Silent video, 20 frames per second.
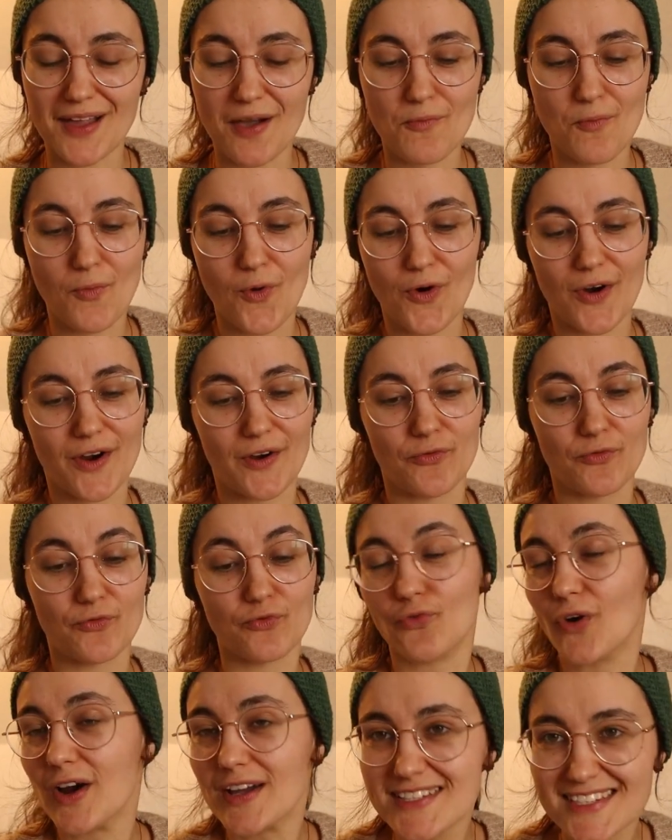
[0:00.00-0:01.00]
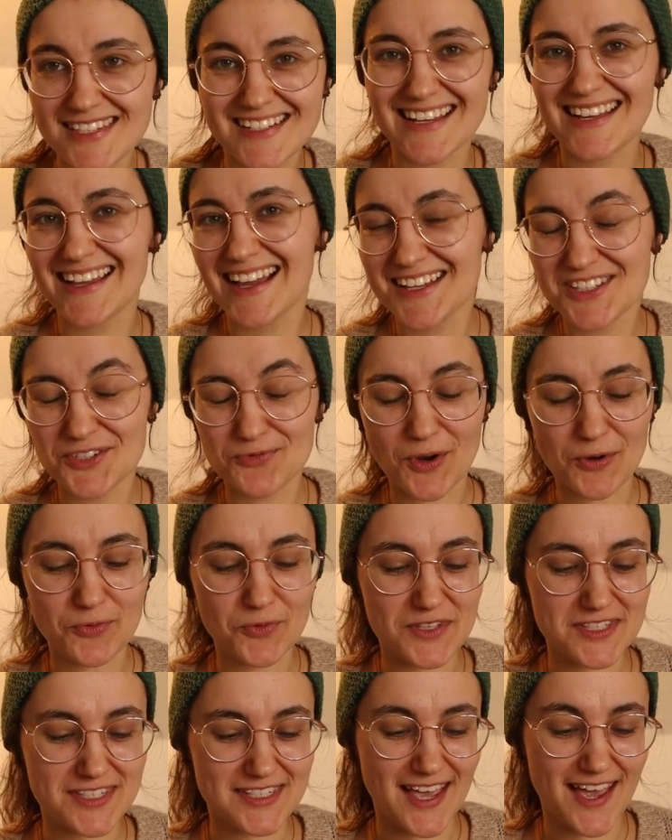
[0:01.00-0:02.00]
more rustic, as one
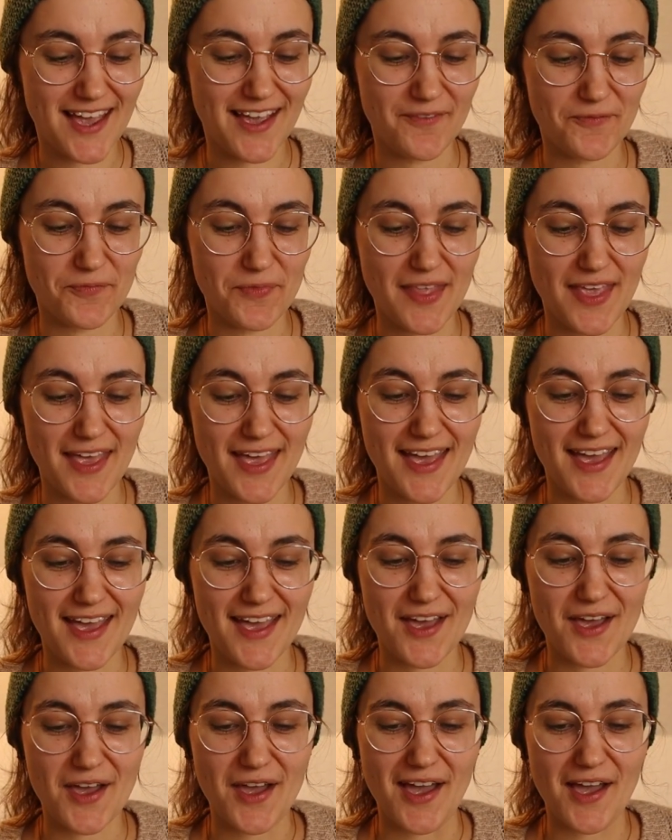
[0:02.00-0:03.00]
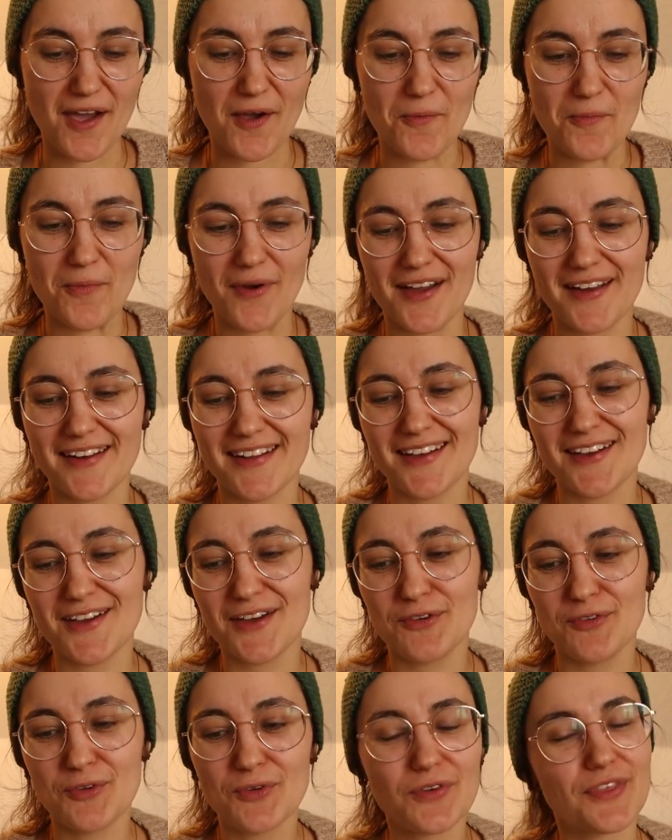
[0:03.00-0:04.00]
would say. But
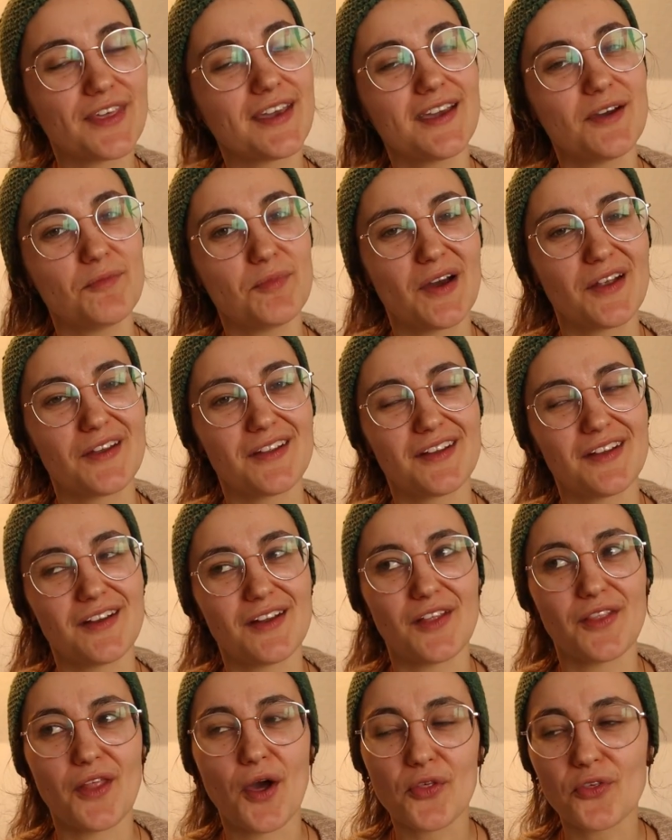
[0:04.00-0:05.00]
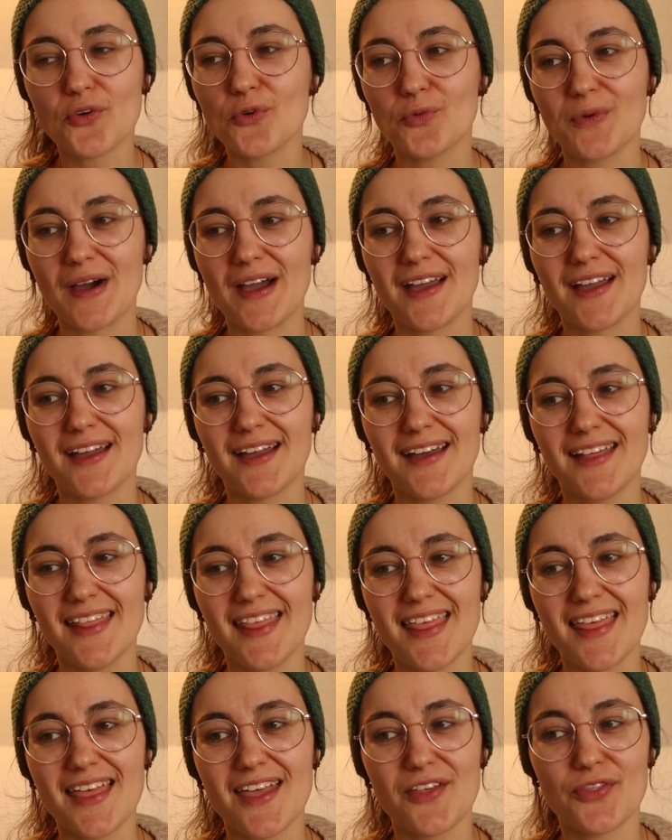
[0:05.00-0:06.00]
if you think about it in another way,
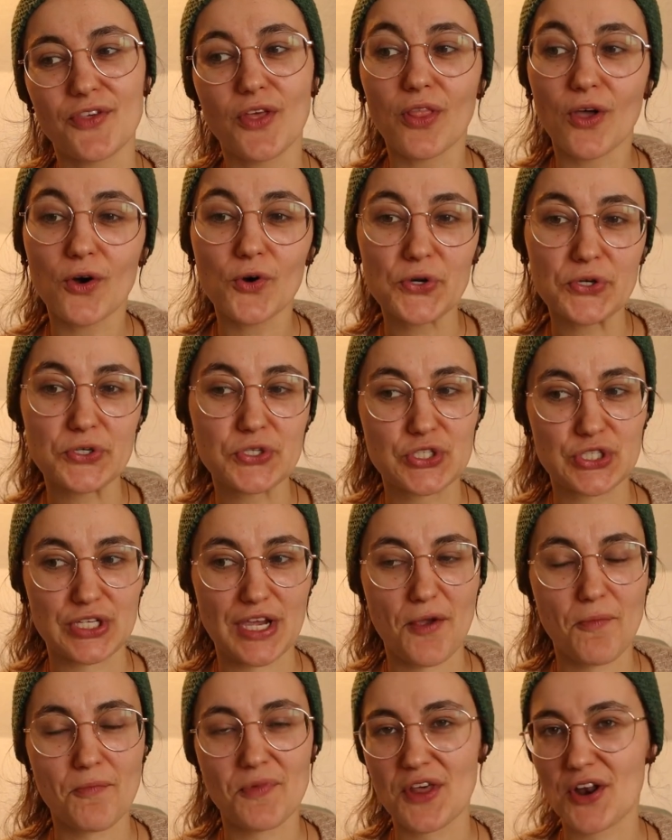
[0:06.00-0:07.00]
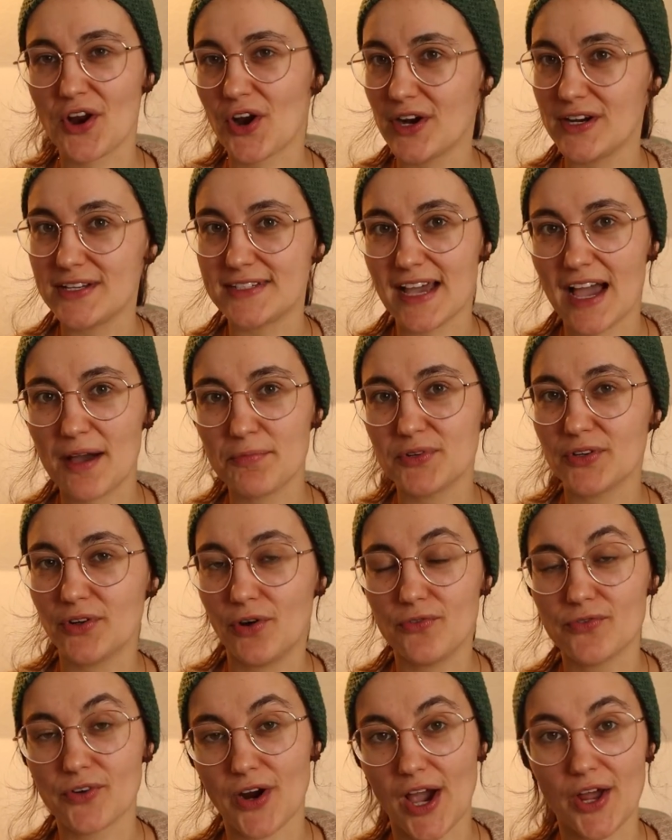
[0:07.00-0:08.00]
the local sheep that are adapted
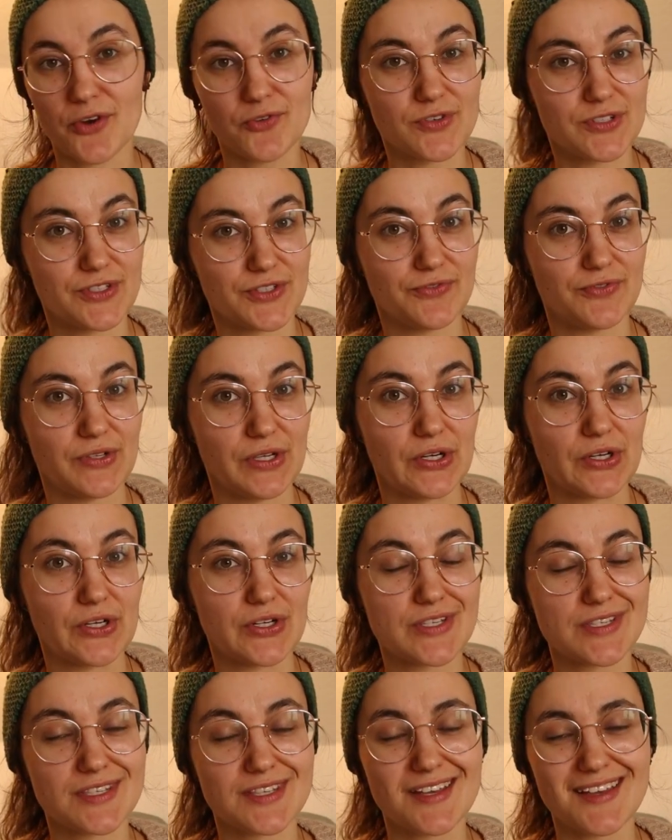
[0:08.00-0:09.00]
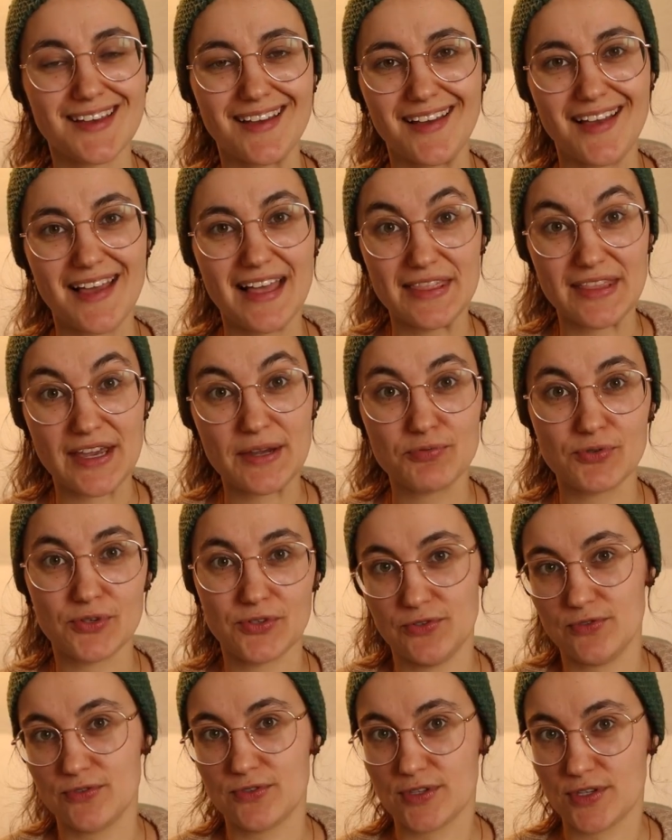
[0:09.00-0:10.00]
over hundreds of years, they
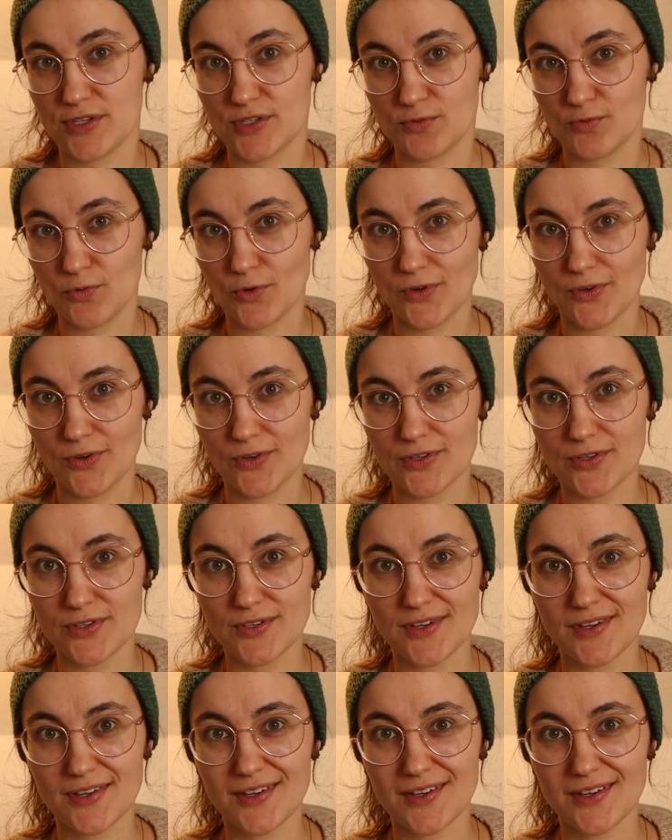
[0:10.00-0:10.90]
produce this wool